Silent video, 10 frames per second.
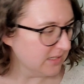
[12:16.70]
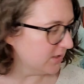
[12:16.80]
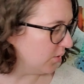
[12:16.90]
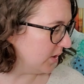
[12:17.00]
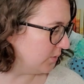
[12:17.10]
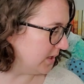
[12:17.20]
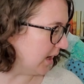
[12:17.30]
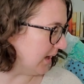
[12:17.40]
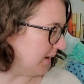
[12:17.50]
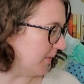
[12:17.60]
So what are we
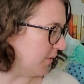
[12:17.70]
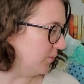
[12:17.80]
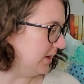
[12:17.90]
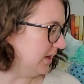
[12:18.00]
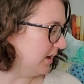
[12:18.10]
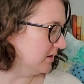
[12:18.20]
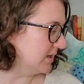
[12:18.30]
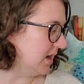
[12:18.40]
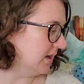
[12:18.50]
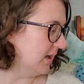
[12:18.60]
talking about? We are
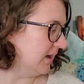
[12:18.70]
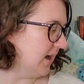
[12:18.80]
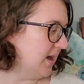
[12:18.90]
talking